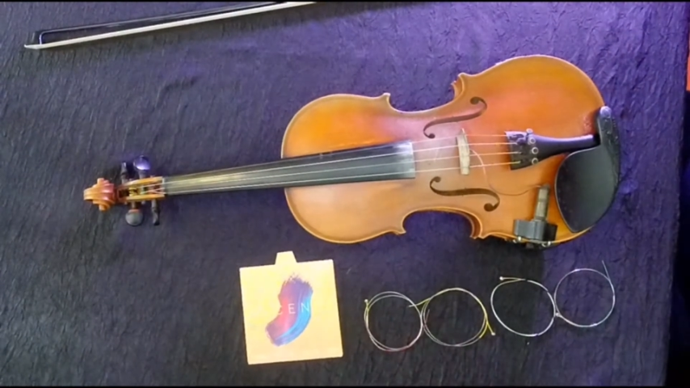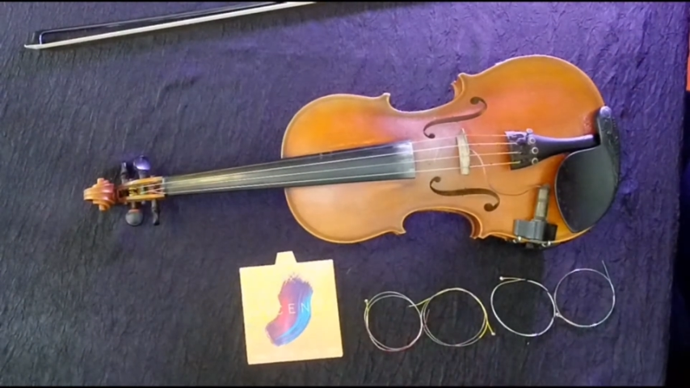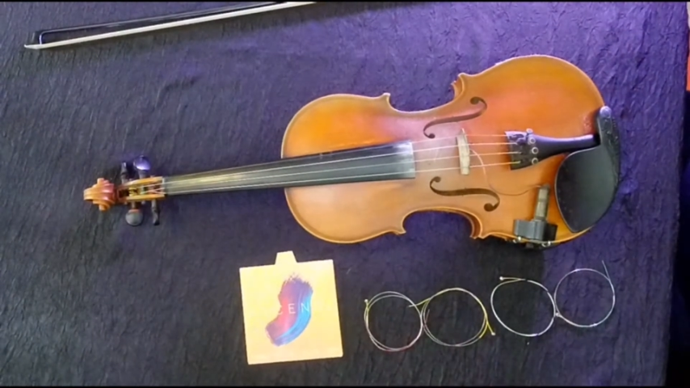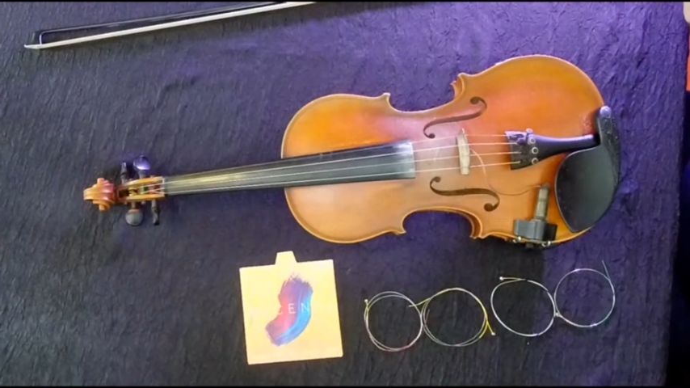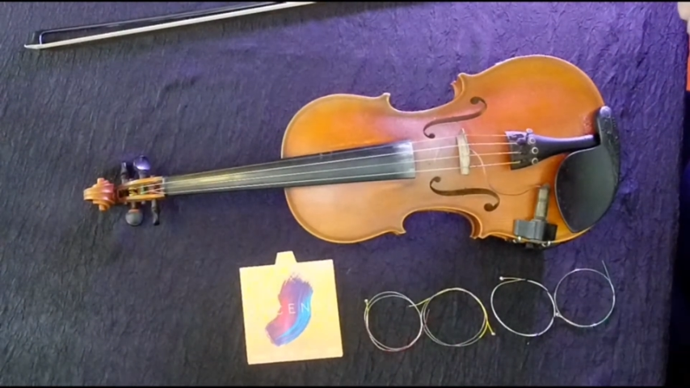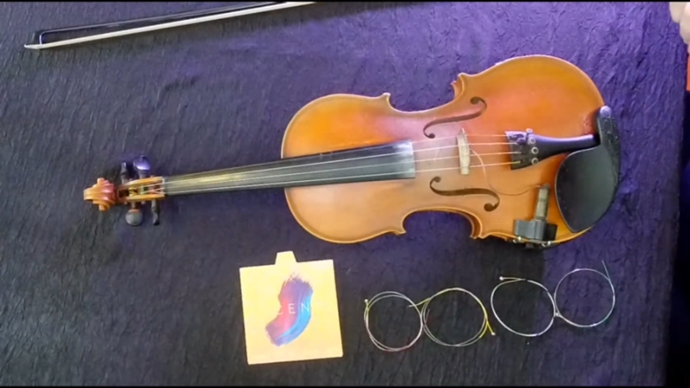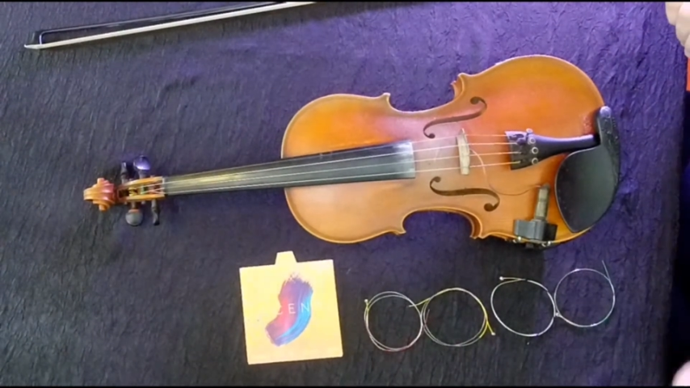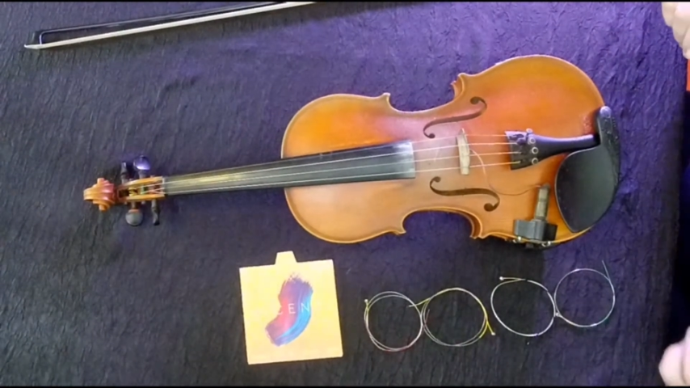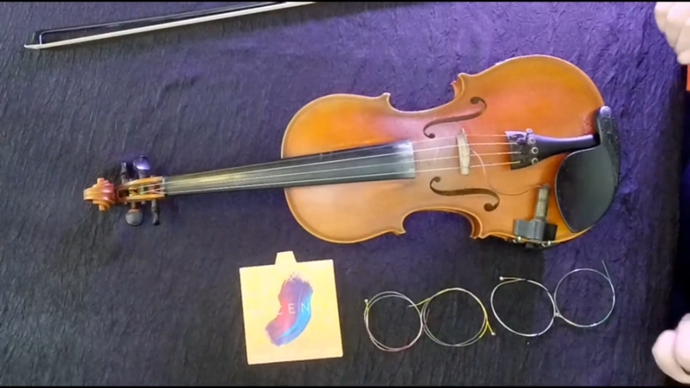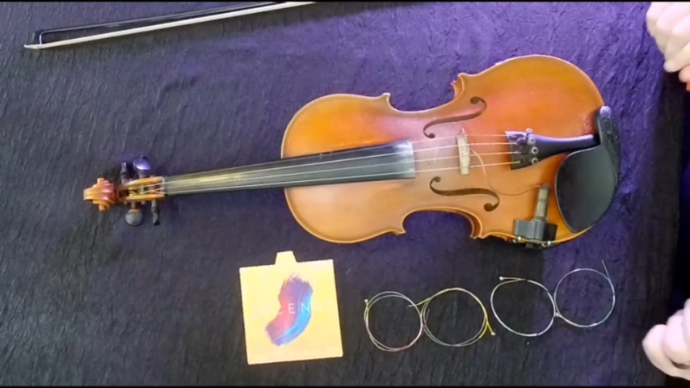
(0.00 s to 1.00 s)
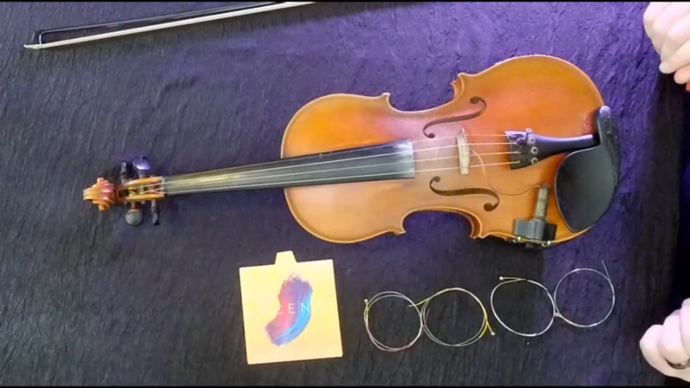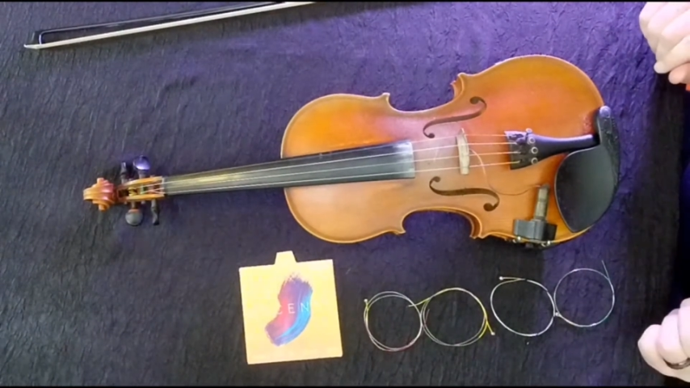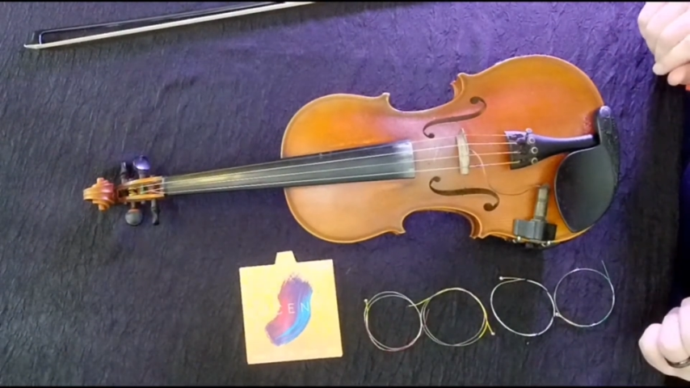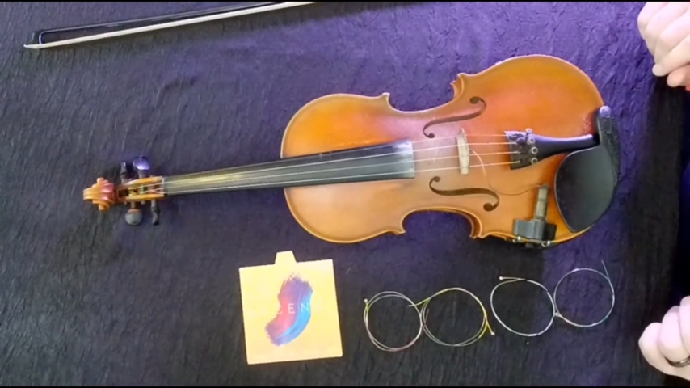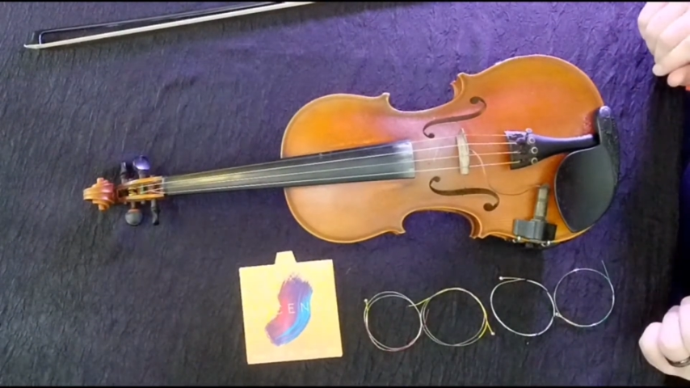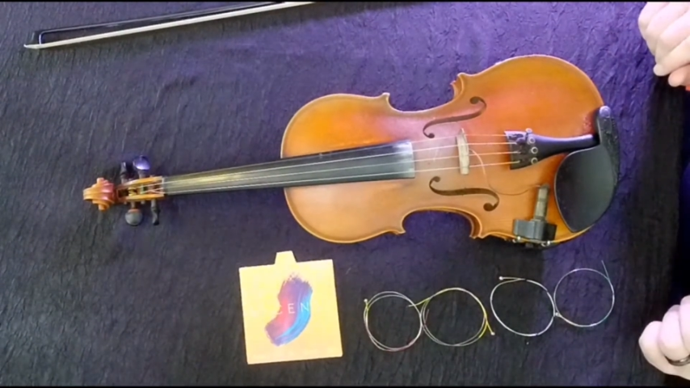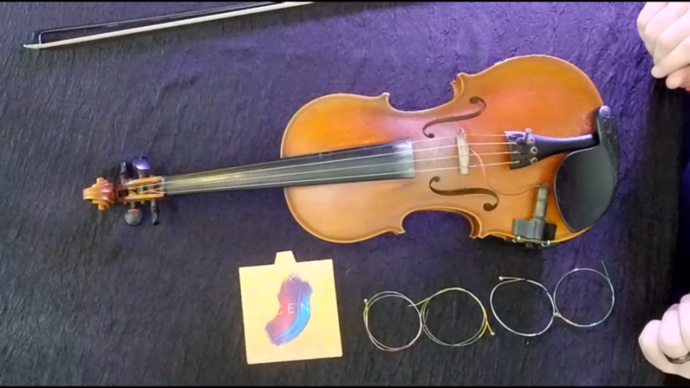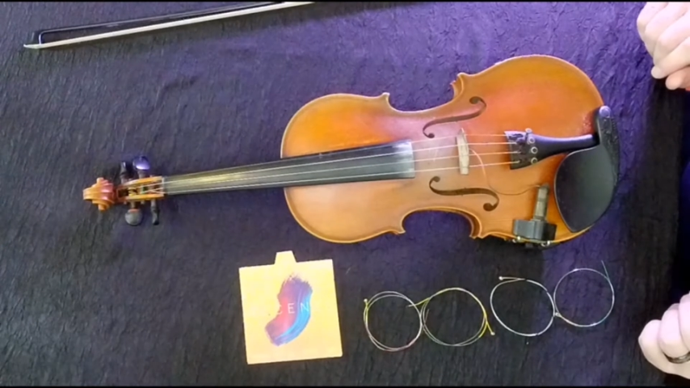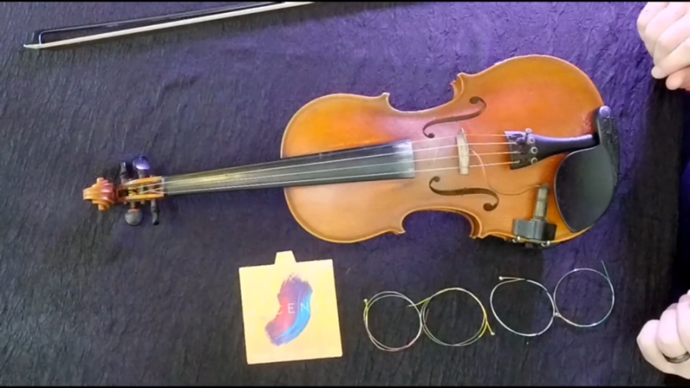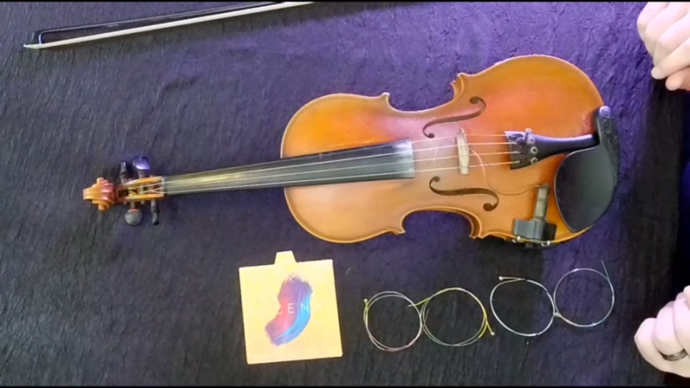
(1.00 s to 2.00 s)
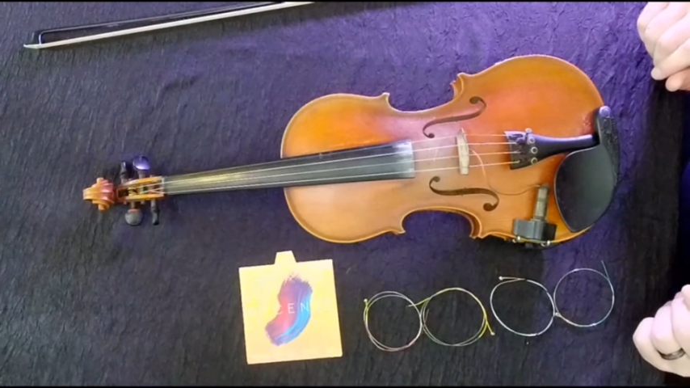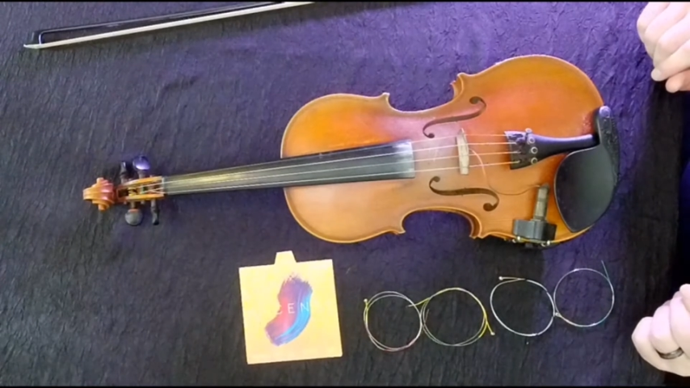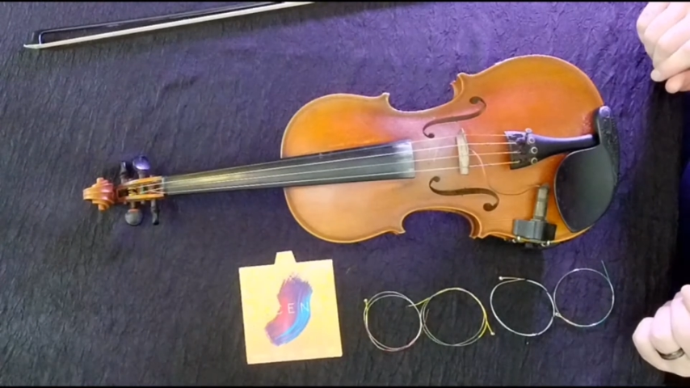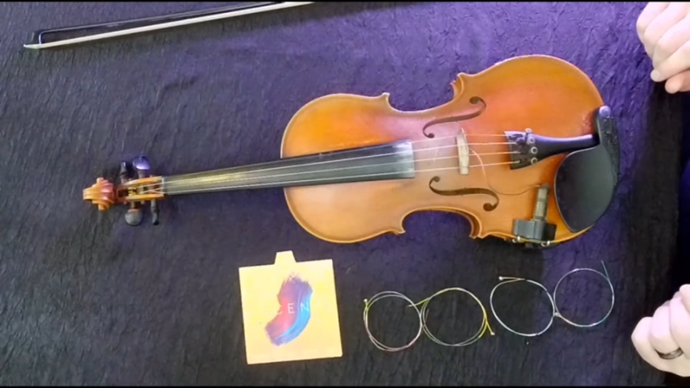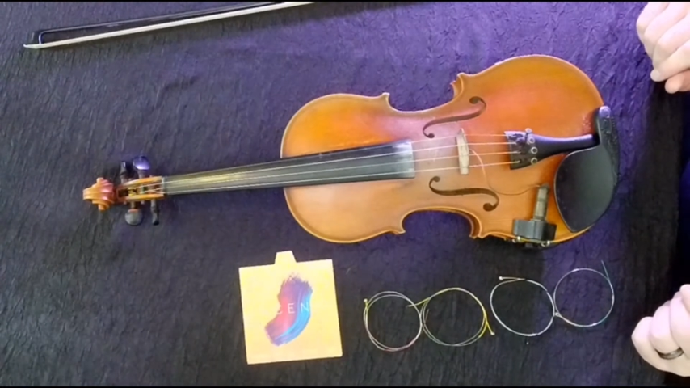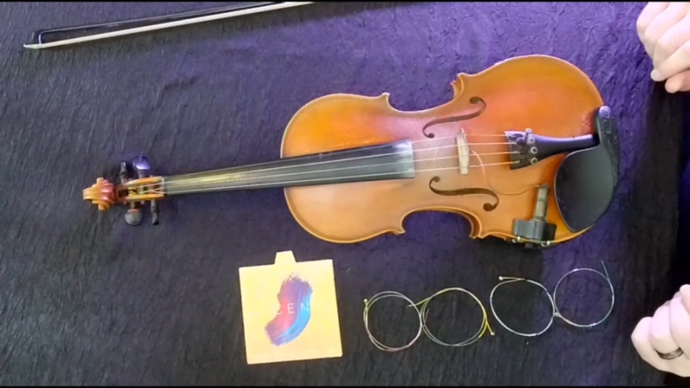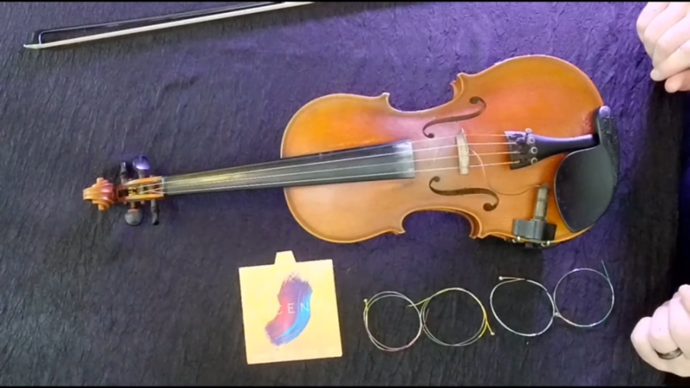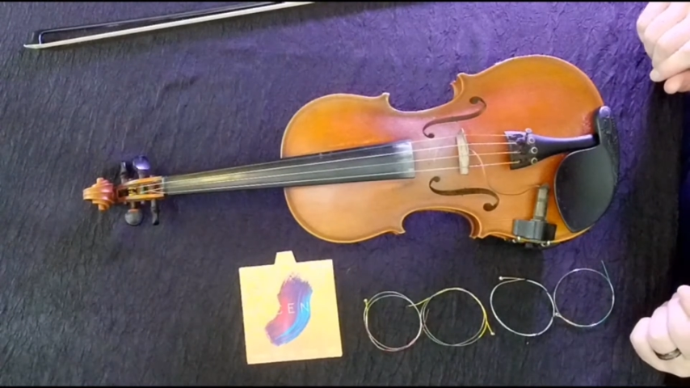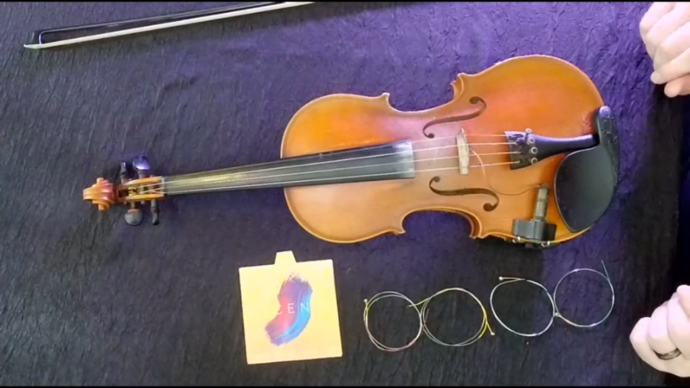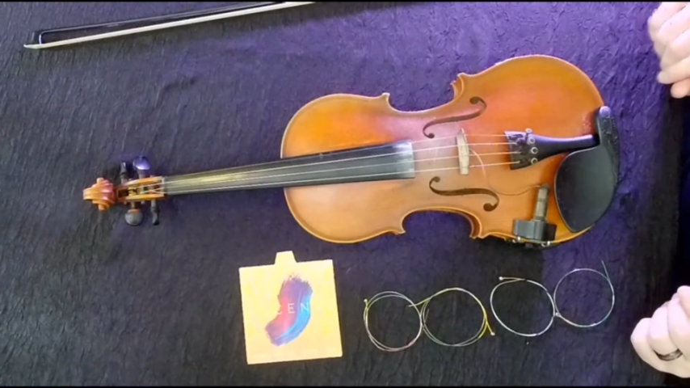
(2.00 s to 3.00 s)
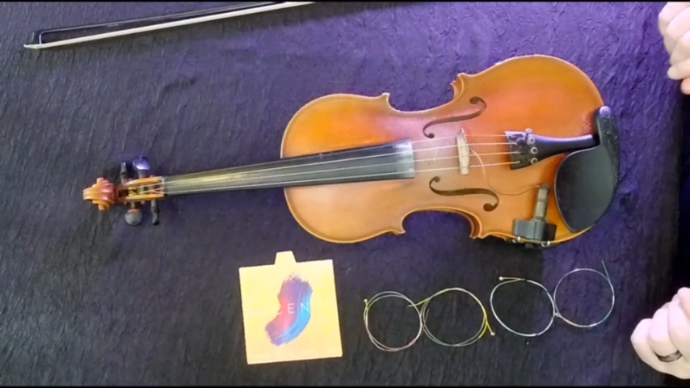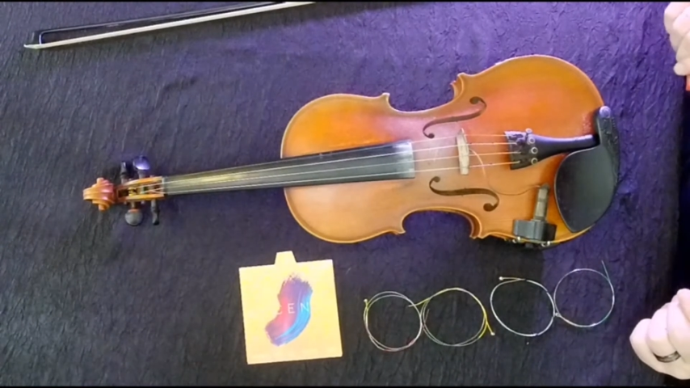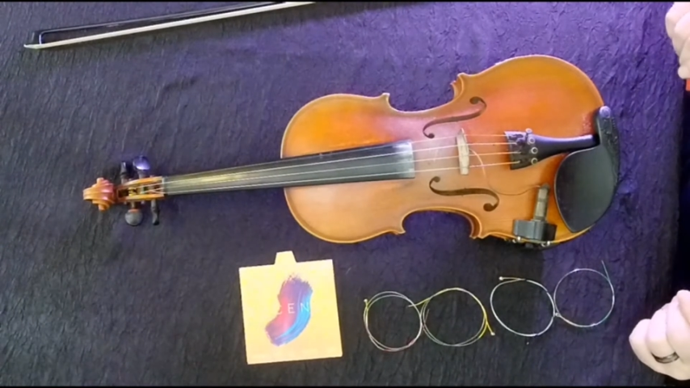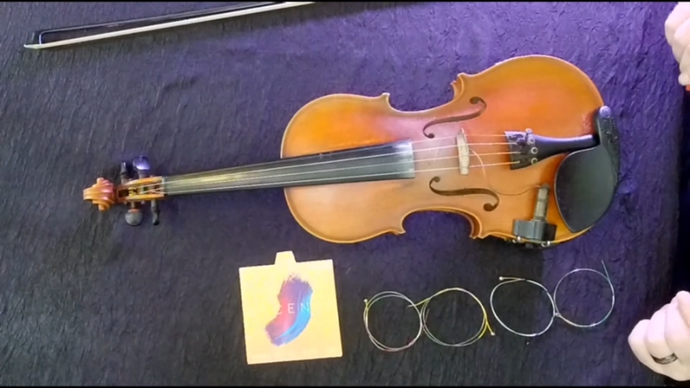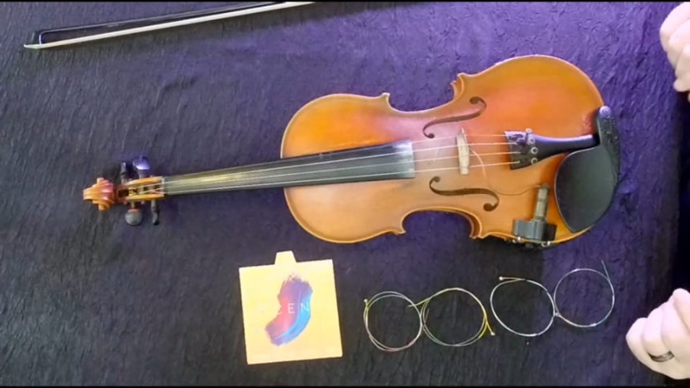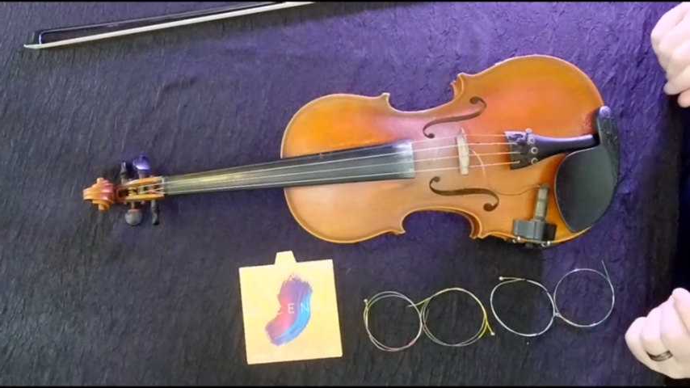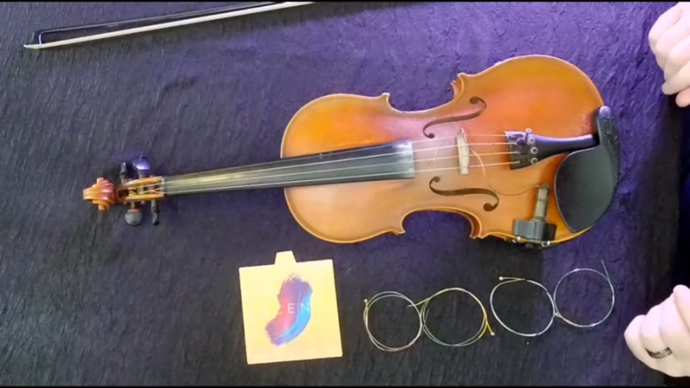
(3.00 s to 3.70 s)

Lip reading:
No face is visible, so there are no lips to read.